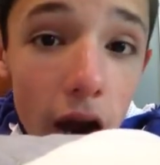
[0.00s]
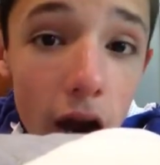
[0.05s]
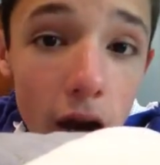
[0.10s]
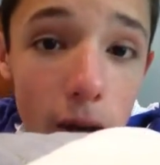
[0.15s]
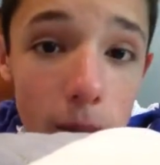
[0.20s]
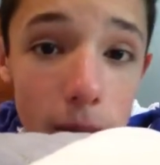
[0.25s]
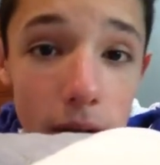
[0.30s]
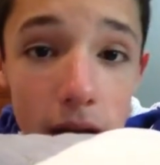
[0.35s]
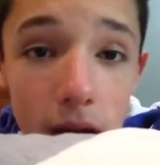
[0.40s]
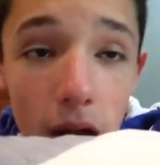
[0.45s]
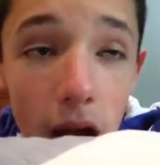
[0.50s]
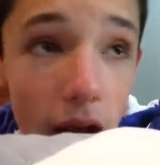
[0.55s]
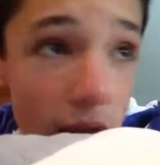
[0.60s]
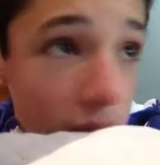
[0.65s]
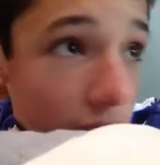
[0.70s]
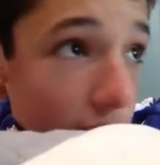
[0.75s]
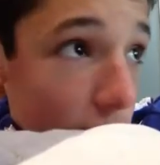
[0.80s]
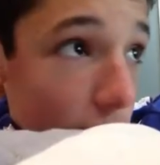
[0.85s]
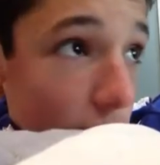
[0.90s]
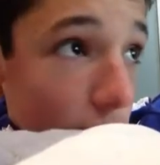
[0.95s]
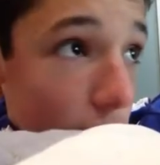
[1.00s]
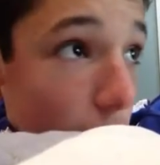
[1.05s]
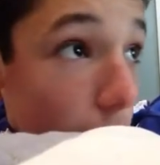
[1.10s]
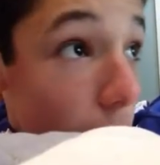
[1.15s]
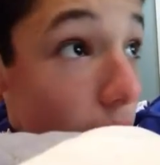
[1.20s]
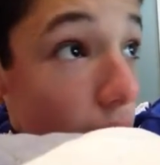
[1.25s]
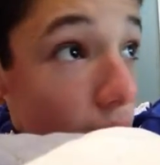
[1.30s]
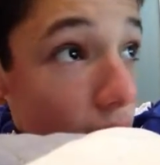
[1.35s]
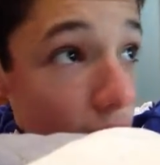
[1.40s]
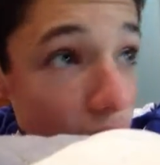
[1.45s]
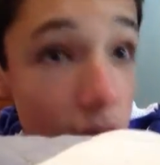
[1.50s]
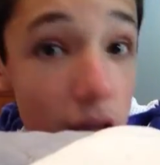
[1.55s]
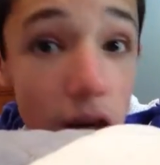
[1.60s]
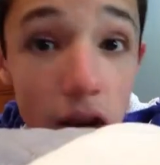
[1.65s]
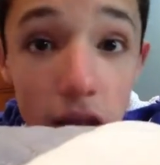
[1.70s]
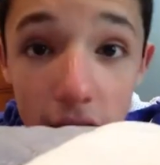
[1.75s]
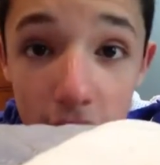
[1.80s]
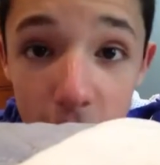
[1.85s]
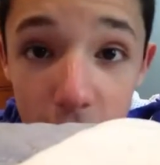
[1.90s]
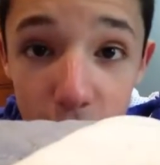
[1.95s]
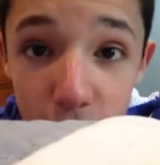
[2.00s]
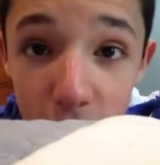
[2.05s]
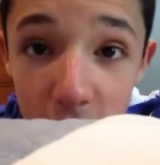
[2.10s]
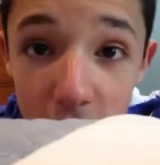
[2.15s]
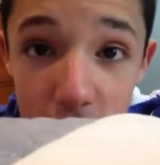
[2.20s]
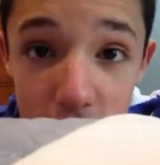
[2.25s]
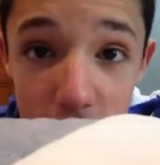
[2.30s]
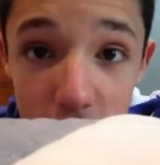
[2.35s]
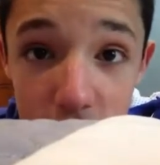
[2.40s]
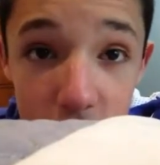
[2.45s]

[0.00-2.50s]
I mean, the key to that defense